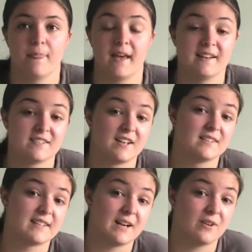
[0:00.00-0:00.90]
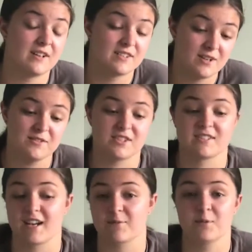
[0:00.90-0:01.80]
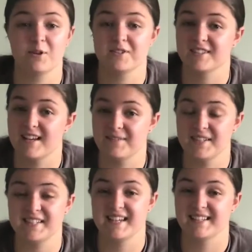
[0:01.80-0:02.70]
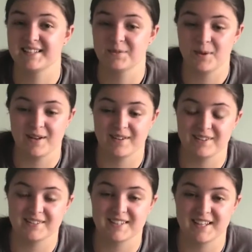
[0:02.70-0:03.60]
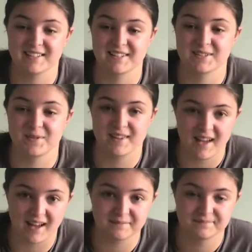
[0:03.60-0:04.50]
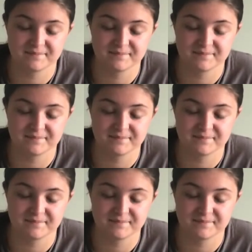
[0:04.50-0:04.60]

And it turns out I don't just have POTS, I have EDS as well. I got diagnosed with that